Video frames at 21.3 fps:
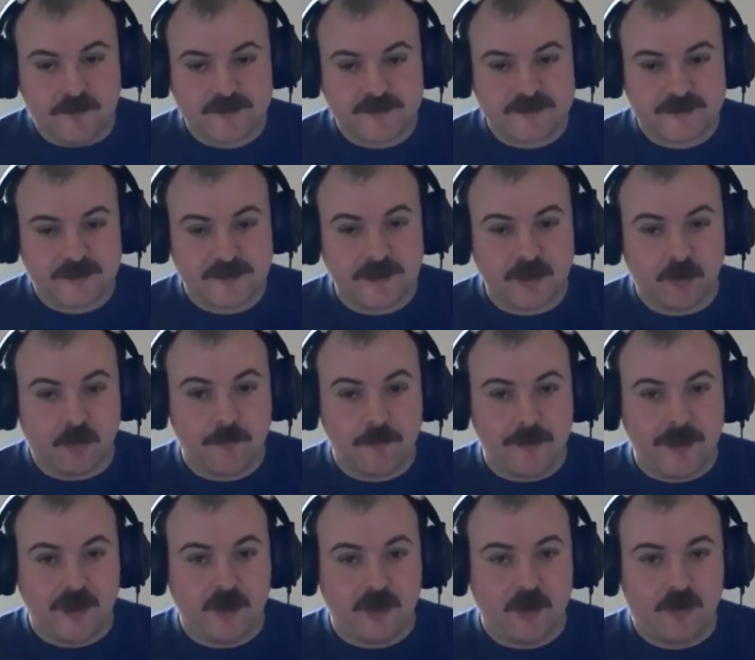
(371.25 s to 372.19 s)
There's a little
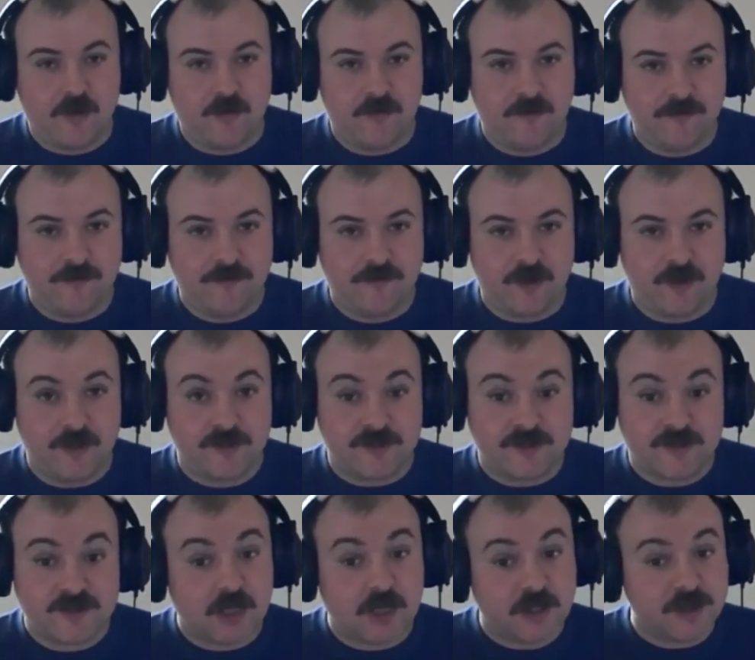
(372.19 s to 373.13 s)
bit of a
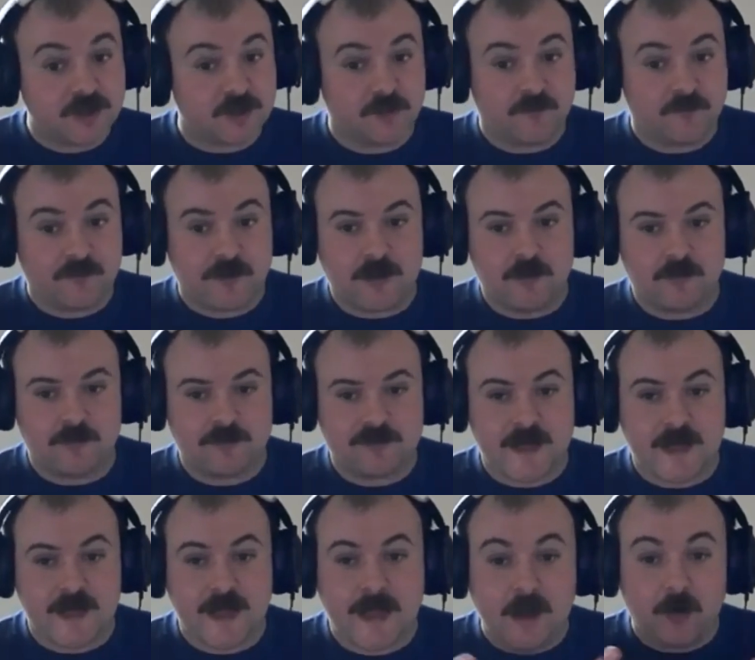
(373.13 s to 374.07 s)
discussion
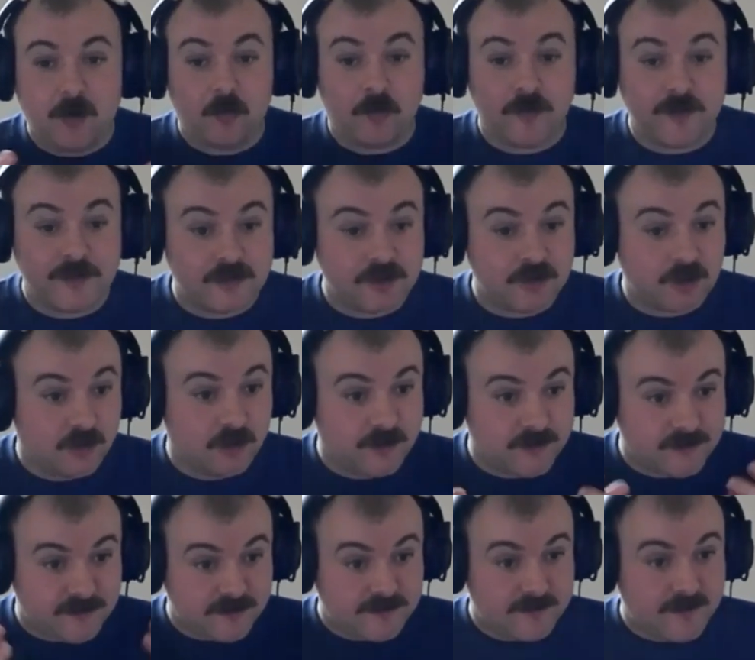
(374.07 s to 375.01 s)
around how these
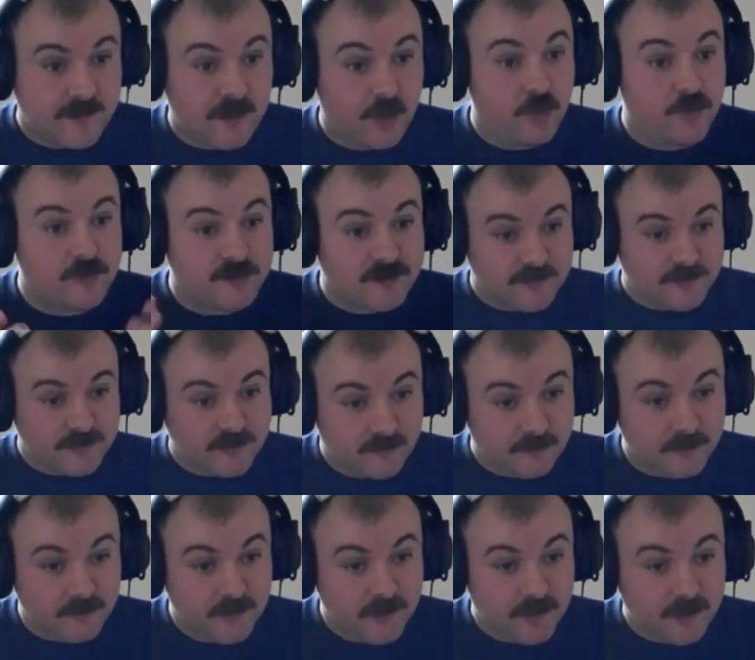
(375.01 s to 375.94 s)
targets are set, who sets
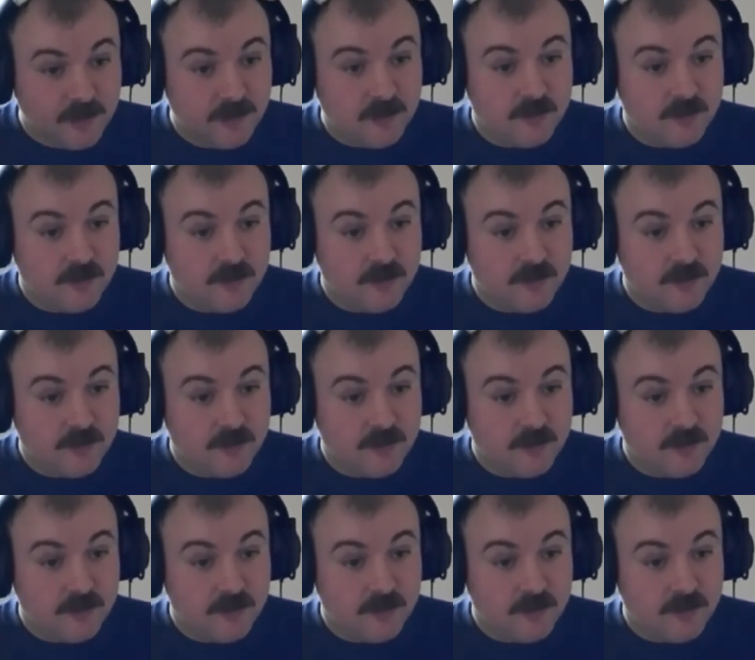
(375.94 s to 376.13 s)
them.